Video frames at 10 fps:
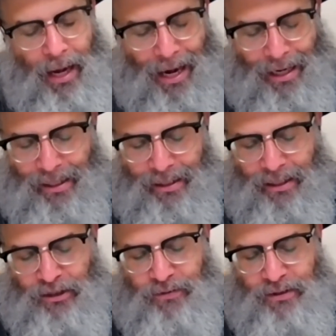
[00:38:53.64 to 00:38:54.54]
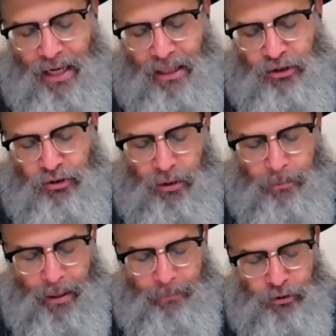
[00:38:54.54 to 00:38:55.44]
adin
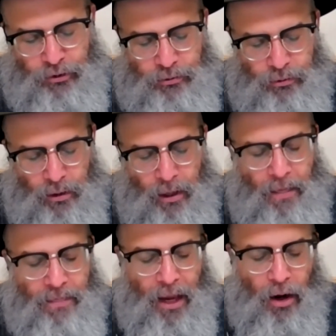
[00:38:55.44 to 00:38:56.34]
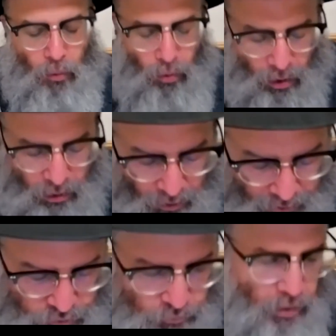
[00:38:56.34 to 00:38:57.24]
mamish. They all
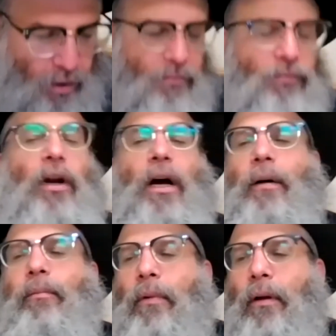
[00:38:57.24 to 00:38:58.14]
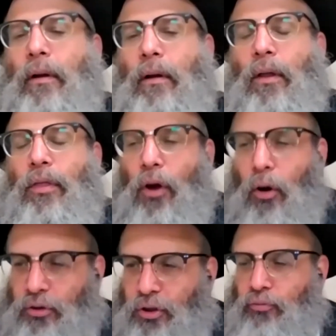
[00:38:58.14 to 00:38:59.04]
are drawn from
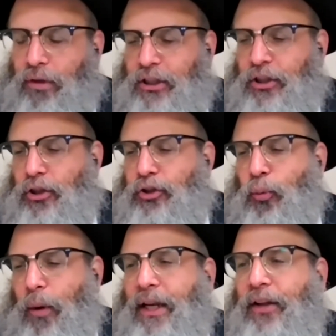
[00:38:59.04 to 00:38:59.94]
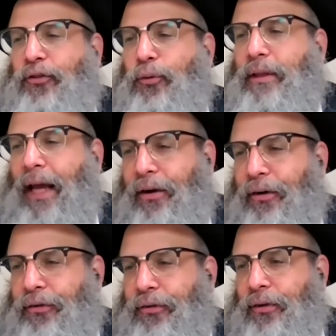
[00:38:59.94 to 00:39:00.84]
those original 22
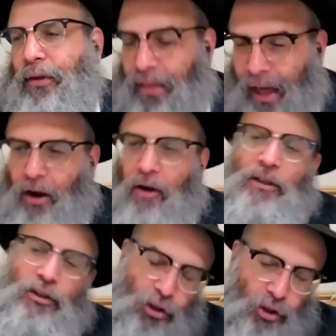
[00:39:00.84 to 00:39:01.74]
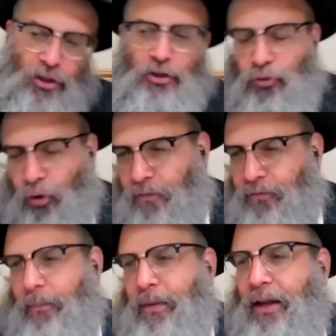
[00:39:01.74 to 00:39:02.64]
letters that are in turn drawn
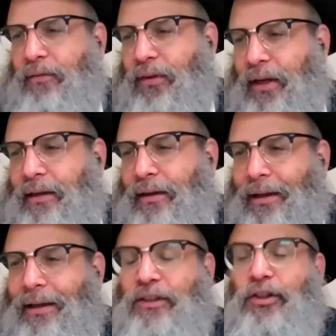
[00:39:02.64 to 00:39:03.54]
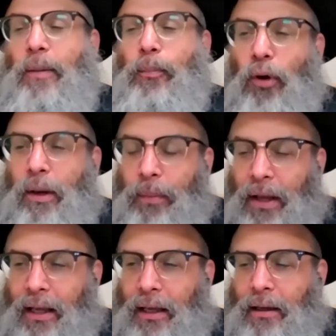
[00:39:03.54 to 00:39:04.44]
from the infinite. So the point
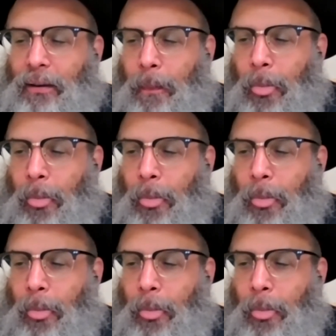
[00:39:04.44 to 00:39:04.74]
being